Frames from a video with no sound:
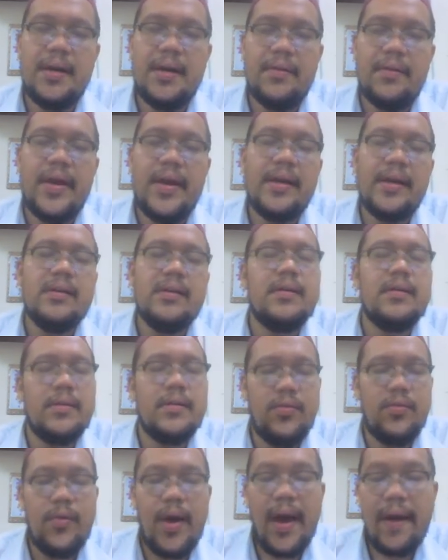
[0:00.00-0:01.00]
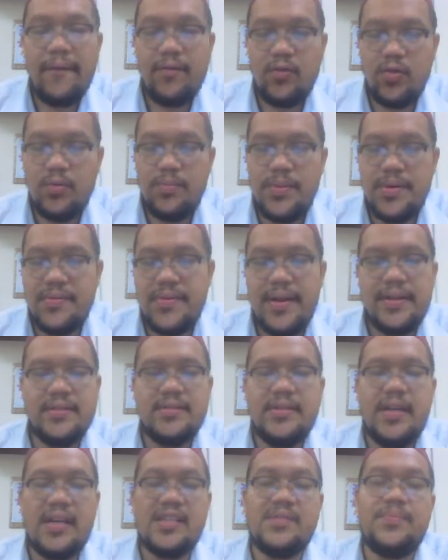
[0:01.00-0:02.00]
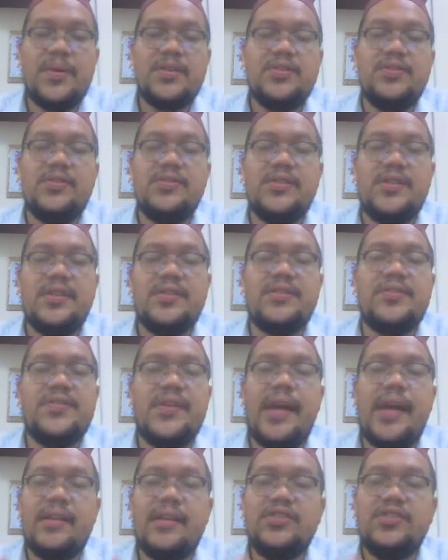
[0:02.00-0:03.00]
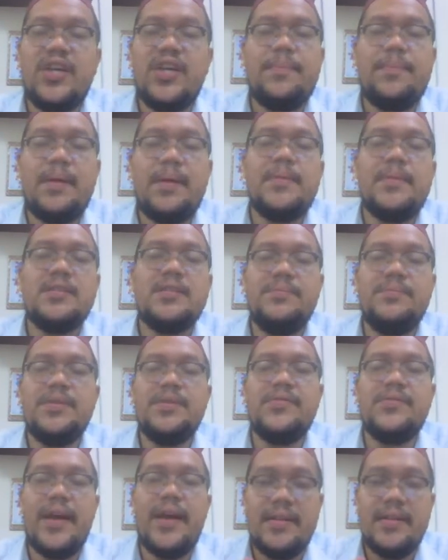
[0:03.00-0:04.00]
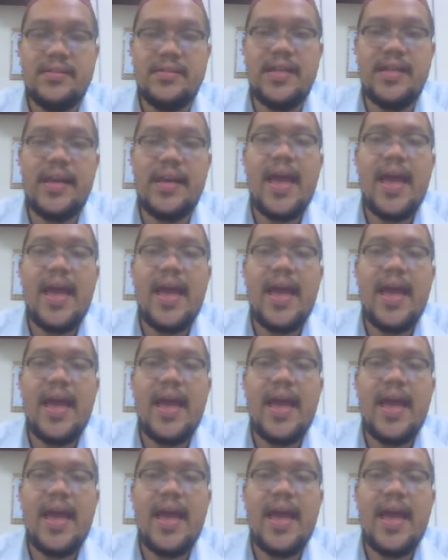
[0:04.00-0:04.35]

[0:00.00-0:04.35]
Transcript: All right, you have to be realistic, especially secretary and the chairman must be realistic